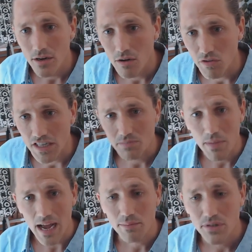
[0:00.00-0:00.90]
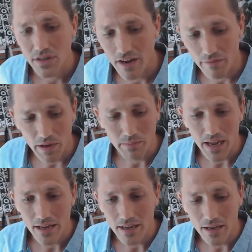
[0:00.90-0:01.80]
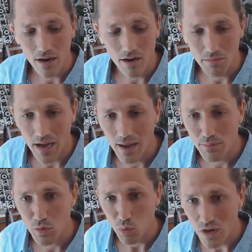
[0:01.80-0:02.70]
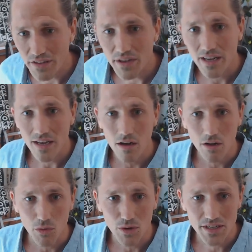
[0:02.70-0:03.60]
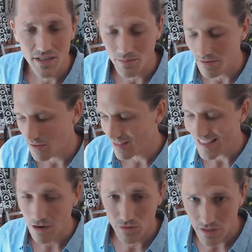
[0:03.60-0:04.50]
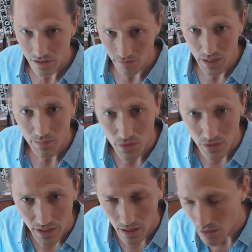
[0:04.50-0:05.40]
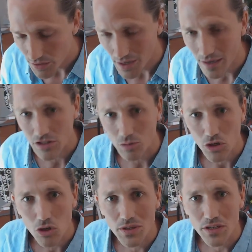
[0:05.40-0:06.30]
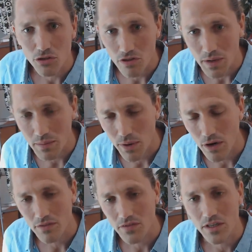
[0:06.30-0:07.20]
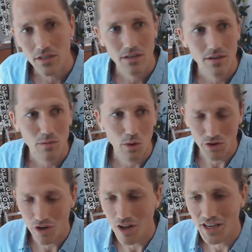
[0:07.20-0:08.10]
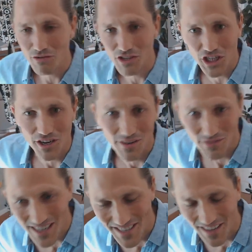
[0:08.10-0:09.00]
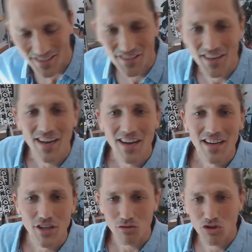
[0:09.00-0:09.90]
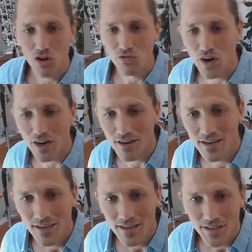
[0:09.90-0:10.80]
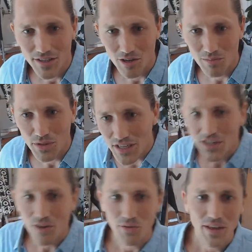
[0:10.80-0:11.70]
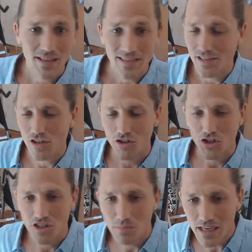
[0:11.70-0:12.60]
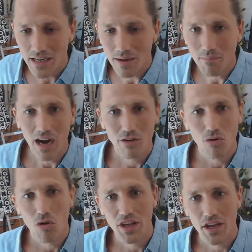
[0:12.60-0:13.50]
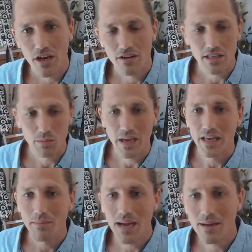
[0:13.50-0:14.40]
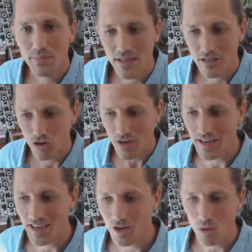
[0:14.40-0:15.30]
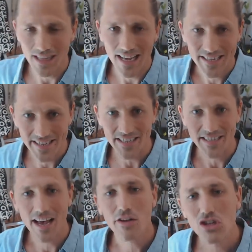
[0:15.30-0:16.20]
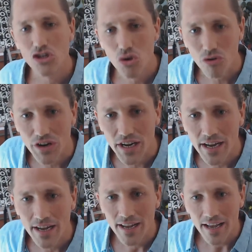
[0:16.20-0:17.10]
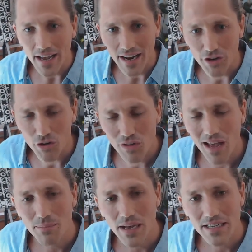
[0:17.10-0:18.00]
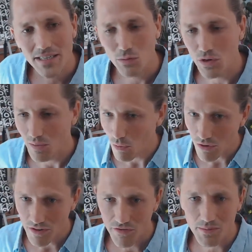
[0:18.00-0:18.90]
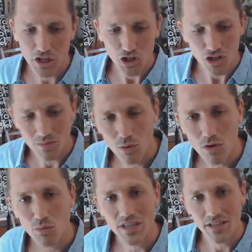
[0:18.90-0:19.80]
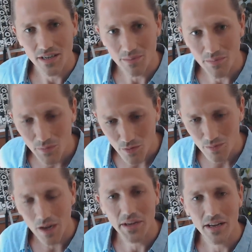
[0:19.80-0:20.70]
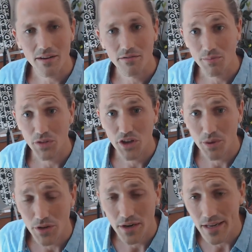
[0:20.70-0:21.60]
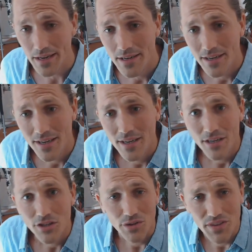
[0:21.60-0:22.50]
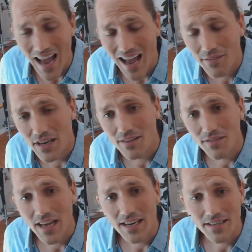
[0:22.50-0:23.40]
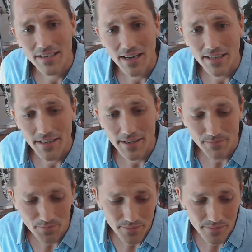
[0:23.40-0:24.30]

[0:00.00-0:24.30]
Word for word: You know, these maps that I've been making are maps weaving in all the wisdom of the thousands of people and all the awesome humans who have been part of this, what we're calling a regenerative renaissance, you know, so far. So please don't think this is all just me. My role here is making maps and trying to coalesce and tell the story, and I do that best with more information, more wisdom coming in from the community. So if you have any of that insight